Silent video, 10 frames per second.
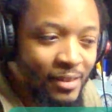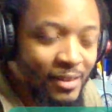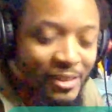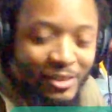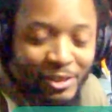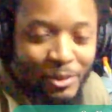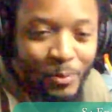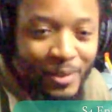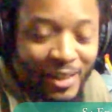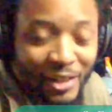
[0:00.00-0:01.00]
It's just
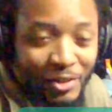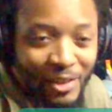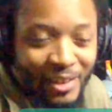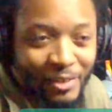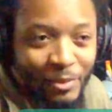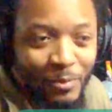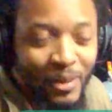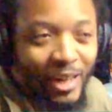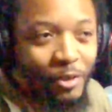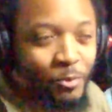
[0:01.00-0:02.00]
weird. I
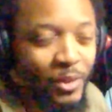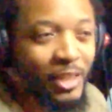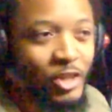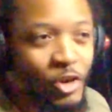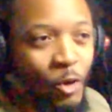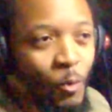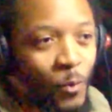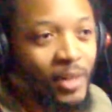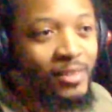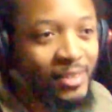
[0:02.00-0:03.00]
don't really know
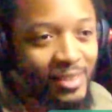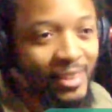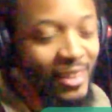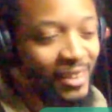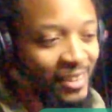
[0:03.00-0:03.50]
what to say